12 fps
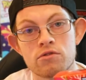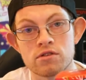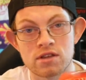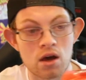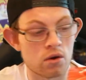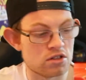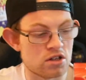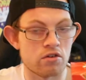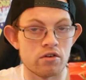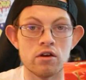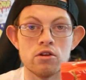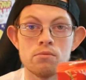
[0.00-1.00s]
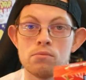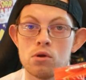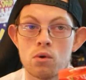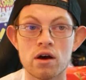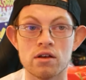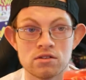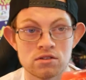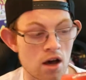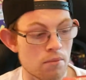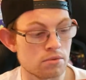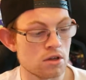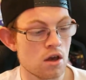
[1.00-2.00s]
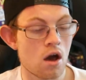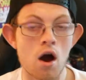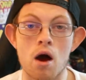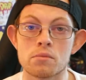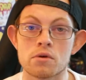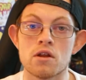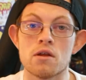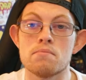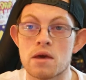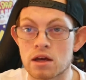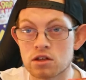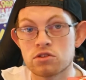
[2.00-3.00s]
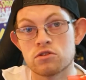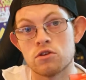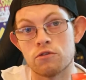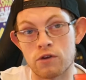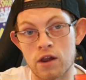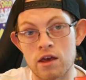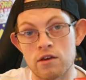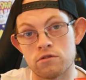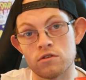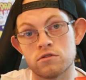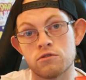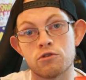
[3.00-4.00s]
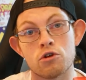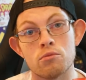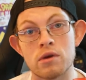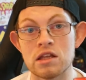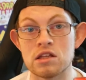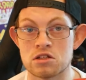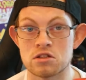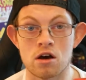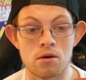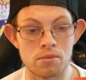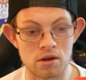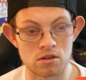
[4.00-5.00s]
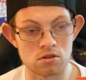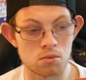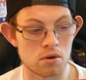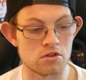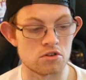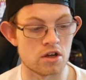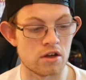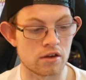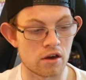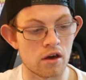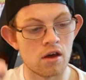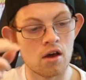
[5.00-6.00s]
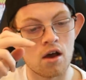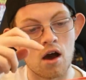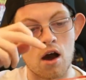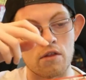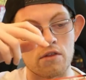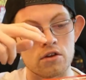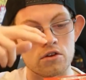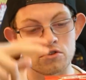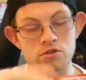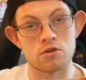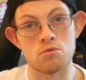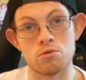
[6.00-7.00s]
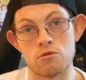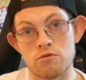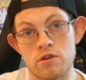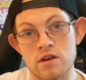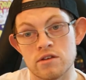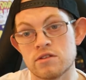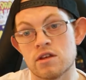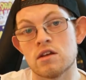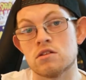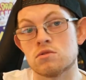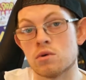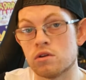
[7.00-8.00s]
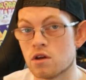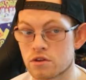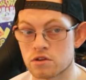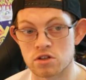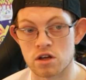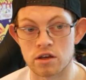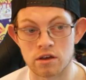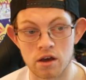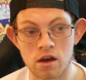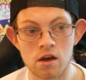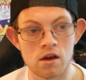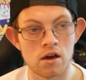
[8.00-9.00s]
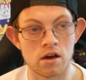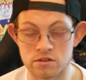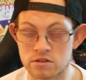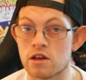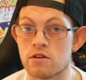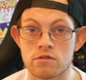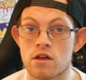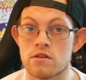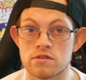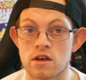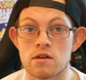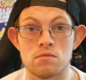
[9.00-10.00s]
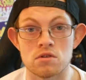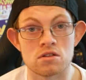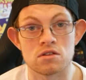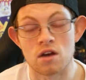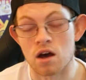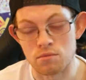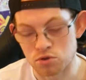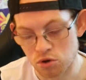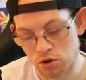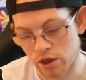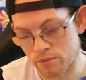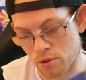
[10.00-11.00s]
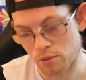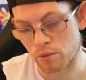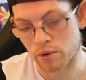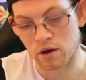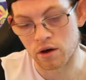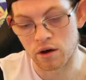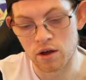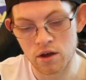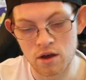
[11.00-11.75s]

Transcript: the sour cherry and the blue ice tubs, I'm going to mix the flavours from each tub into one shaker and then a scoop of this into another shaker and see if they're the same. Just, I'm sure they probably are,